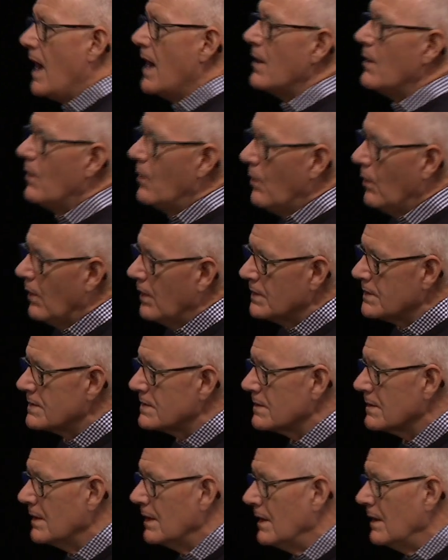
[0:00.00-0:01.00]
ride a
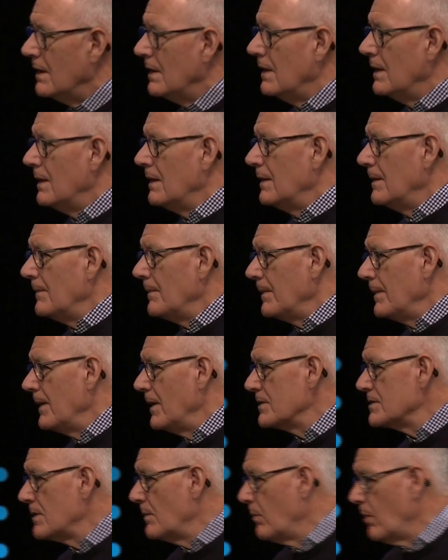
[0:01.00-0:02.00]
horse,
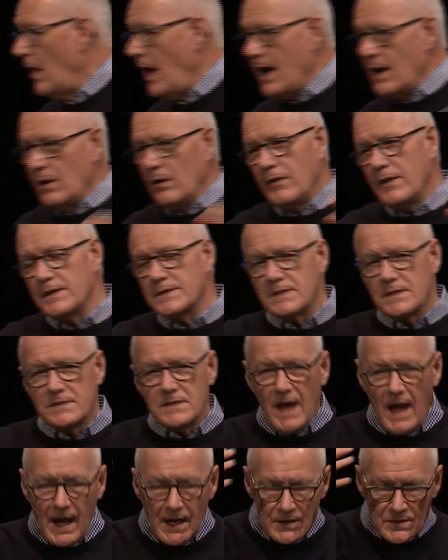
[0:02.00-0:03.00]
there's a bridle that is
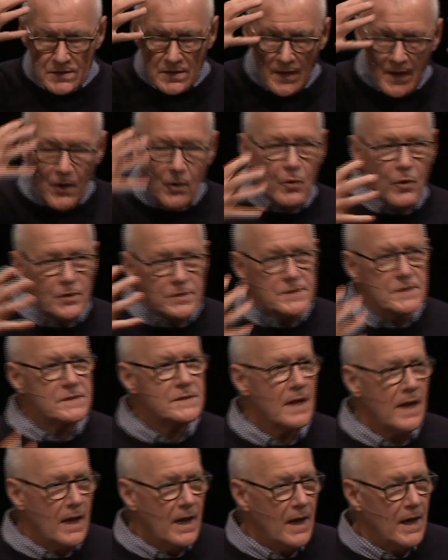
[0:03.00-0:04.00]
attached to that
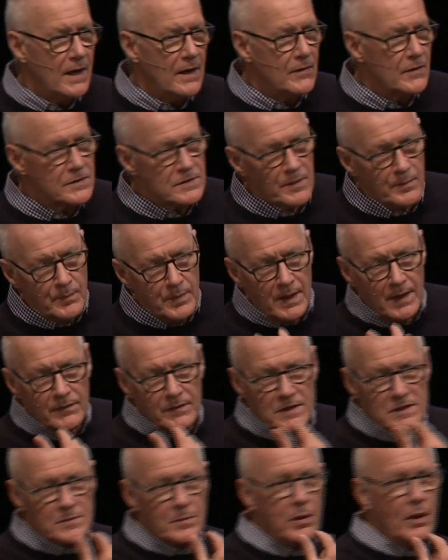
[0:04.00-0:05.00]
horse's head, and there's a
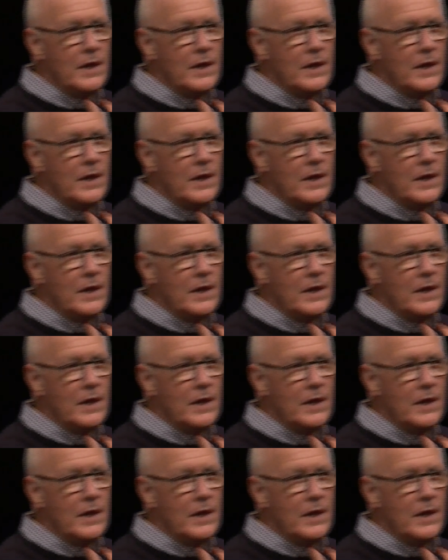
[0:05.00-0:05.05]
bit that's